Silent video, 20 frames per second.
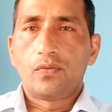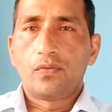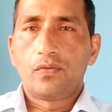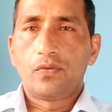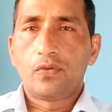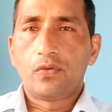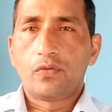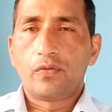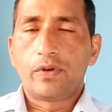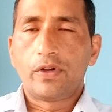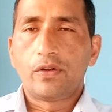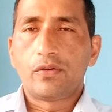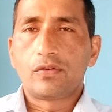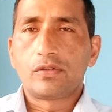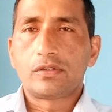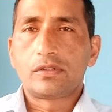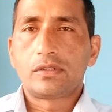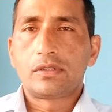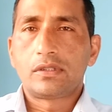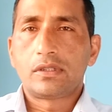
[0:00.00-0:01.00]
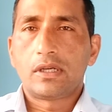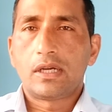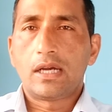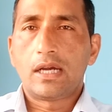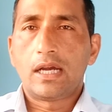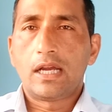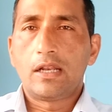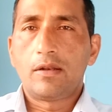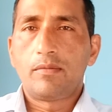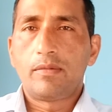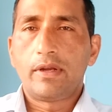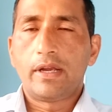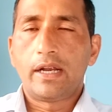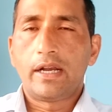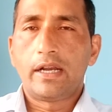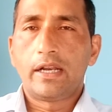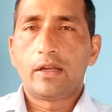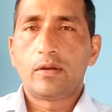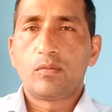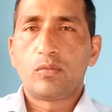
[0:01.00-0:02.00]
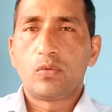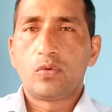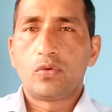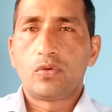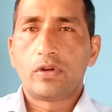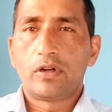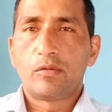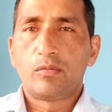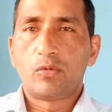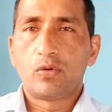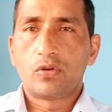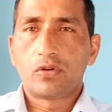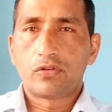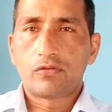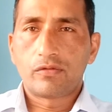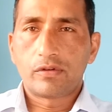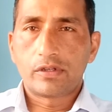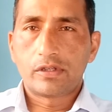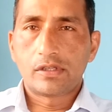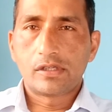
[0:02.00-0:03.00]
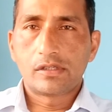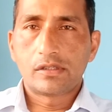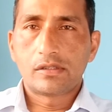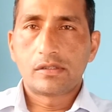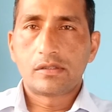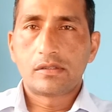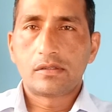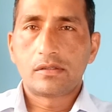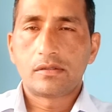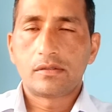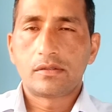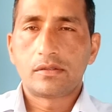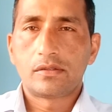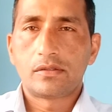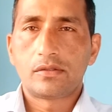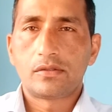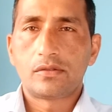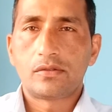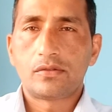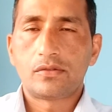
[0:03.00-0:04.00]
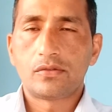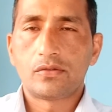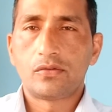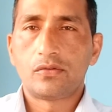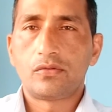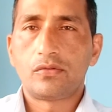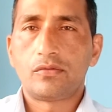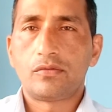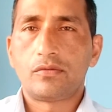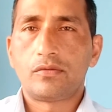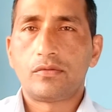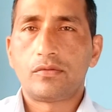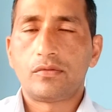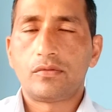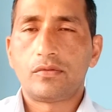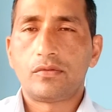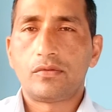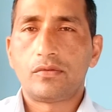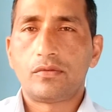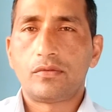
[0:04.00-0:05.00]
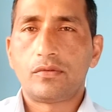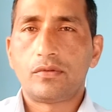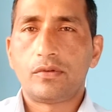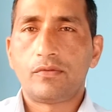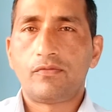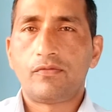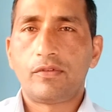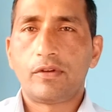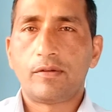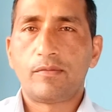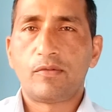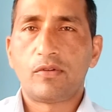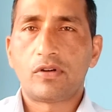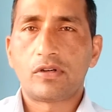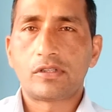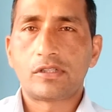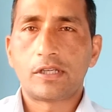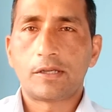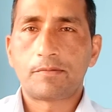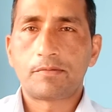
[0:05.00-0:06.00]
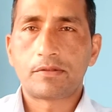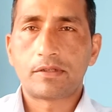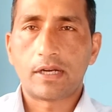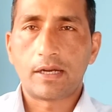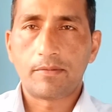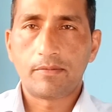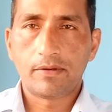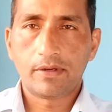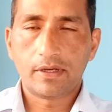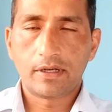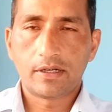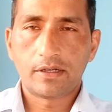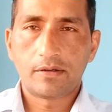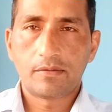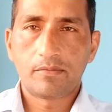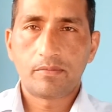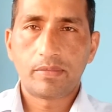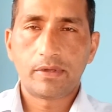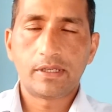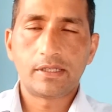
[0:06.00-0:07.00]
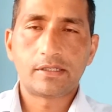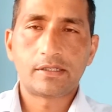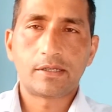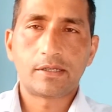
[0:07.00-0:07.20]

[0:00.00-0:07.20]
few videos I'll be adding more and more questions. So if you have not subscribed yet, please